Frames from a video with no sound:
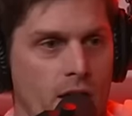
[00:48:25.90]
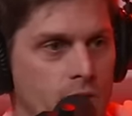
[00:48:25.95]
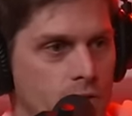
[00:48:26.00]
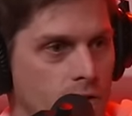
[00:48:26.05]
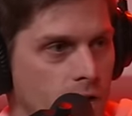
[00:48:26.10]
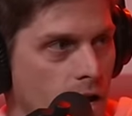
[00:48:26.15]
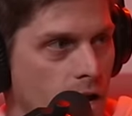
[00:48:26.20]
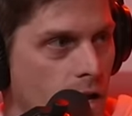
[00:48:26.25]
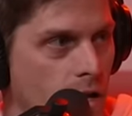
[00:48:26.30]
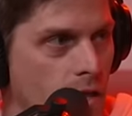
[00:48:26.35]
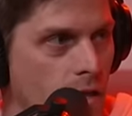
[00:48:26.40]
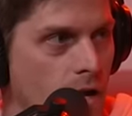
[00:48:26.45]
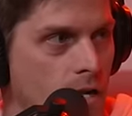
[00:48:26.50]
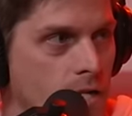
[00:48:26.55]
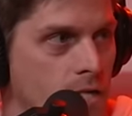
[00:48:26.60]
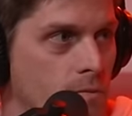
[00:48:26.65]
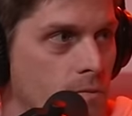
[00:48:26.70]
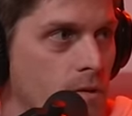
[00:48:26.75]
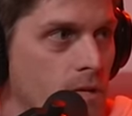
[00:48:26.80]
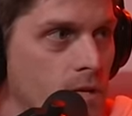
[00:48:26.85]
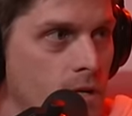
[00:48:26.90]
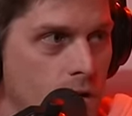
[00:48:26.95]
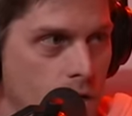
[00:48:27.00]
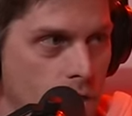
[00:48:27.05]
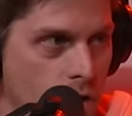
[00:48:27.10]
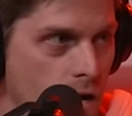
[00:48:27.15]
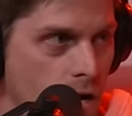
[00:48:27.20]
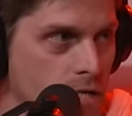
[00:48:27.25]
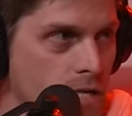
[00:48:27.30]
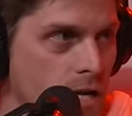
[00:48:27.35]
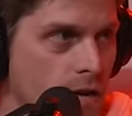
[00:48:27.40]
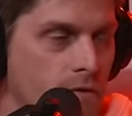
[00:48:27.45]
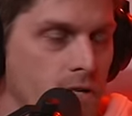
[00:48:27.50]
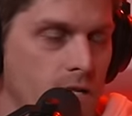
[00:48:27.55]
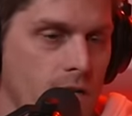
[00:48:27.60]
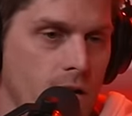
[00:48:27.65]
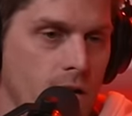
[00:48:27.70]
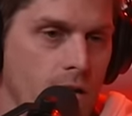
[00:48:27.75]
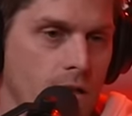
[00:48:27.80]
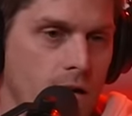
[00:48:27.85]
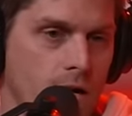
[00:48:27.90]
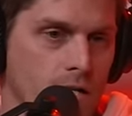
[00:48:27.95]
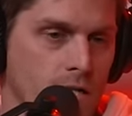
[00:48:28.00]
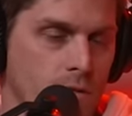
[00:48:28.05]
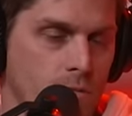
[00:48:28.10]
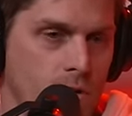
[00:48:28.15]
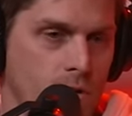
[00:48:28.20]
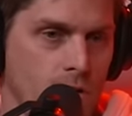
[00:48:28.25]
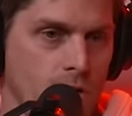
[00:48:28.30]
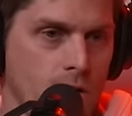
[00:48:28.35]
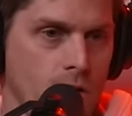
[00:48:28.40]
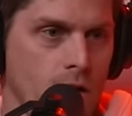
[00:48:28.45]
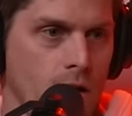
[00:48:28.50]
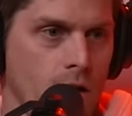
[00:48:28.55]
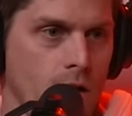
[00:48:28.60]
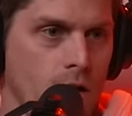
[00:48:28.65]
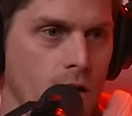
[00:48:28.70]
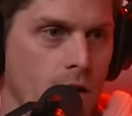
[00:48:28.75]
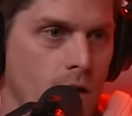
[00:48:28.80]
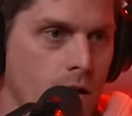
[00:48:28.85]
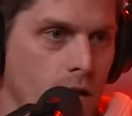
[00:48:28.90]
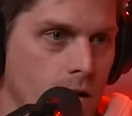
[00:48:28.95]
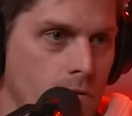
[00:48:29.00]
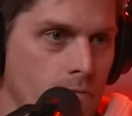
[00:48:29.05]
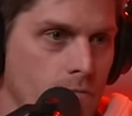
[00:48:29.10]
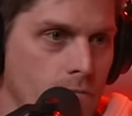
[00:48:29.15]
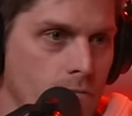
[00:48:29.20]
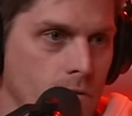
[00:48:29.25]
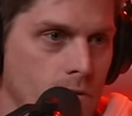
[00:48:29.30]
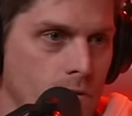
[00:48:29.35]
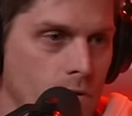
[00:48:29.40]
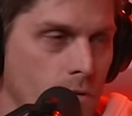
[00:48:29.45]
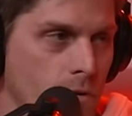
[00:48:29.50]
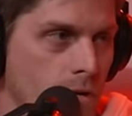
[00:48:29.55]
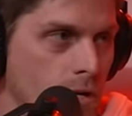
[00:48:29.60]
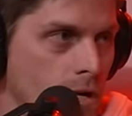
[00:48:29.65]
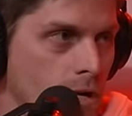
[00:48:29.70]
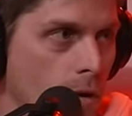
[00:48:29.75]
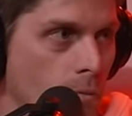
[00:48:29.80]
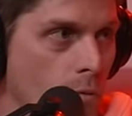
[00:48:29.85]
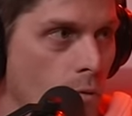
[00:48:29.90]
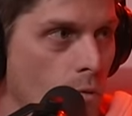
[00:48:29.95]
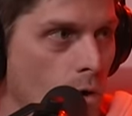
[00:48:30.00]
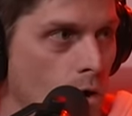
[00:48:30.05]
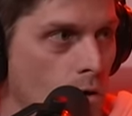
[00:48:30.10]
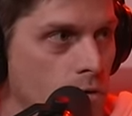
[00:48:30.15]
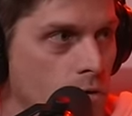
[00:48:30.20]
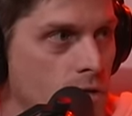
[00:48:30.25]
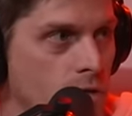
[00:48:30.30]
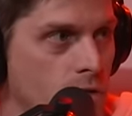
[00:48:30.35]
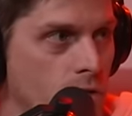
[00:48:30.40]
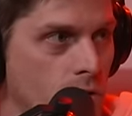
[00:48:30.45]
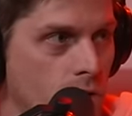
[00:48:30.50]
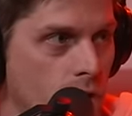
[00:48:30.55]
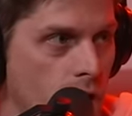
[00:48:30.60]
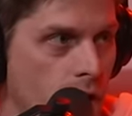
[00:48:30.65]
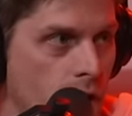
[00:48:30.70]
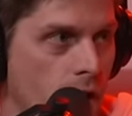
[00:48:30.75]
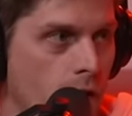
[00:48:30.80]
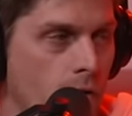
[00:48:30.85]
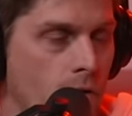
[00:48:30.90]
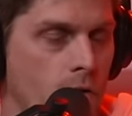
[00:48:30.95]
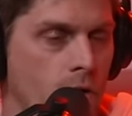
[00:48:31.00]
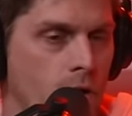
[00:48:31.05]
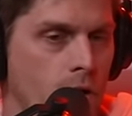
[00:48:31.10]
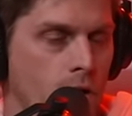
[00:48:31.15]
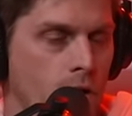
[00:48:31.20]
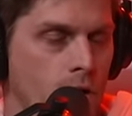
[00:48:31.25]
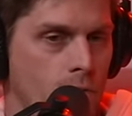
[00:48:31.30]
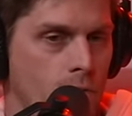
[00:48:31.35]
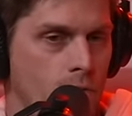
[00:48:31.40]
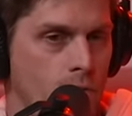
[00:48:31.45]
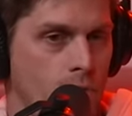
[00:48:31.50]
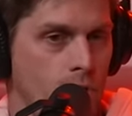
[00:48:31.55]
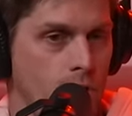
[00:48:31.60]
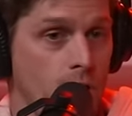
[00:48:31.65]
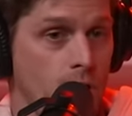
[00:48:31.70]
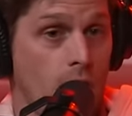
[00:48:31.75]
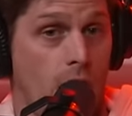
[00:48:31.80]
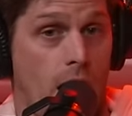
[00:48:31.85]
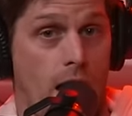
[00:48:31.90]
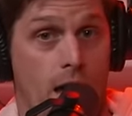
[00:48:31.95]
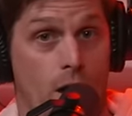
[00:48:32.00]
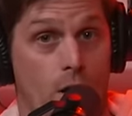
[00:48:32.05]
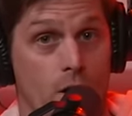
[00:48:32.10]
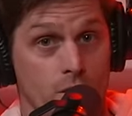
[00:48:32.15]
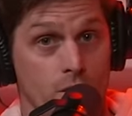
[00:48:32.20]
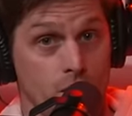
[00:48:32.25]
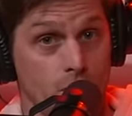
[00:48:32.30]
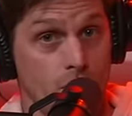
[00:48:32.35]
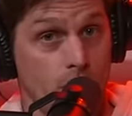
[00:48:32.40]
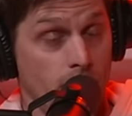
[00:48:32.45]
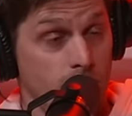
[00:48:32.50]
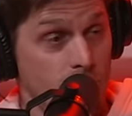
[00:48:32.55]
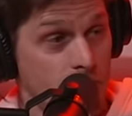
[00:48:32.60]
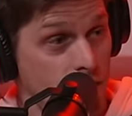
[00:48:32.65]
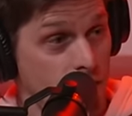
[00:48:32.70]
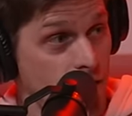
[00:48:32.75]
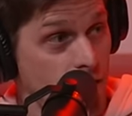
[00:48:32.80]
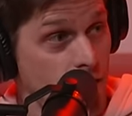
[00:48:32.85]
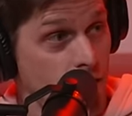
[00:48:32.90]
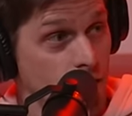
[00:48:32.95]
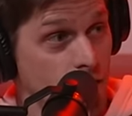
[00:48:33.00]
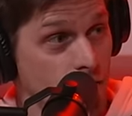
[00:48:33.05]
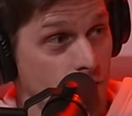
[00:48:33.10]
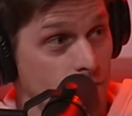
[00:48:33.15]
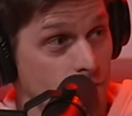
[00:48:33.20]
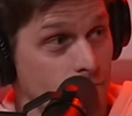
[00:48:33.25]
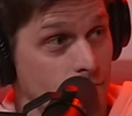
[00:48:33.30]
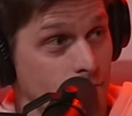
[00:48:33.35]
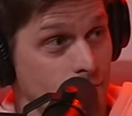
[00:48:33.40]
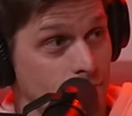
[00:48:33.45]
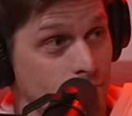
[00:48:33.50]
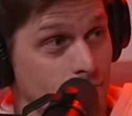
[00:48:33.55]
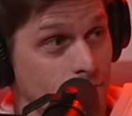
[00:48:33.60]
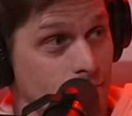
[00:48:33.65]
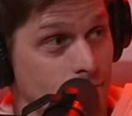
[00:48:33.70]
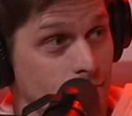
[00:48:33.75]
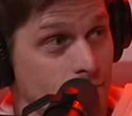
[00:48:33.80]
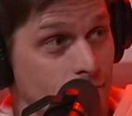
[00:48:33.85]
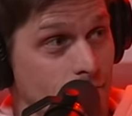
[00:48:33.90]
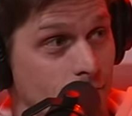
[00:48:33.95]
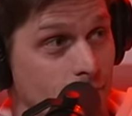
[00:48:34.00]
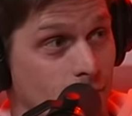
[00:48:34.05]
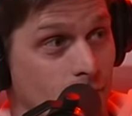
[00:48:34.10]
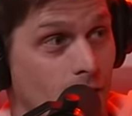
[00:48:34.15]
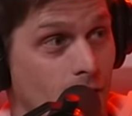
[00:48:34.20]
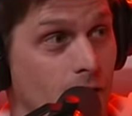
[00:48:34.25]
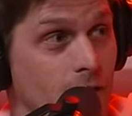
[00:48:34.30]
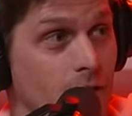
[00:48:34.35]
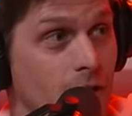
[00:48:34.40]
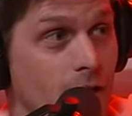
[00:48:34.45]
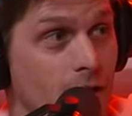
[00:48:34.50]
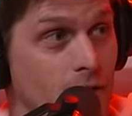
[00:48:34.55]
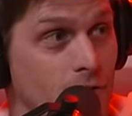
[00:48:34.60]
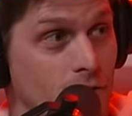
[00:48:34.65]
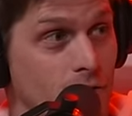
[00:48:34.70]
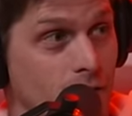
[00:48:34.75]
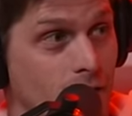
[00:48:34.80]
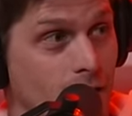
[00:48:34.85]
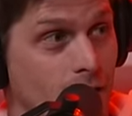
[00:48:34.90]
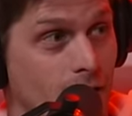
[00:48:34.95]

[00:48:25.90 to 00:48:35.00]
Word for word: Hendrick had a lot of speed. Your guys obviously had a lot of speed. A um, little bit, a couple woes that took you out. But I also have seen a lot of the Hendrick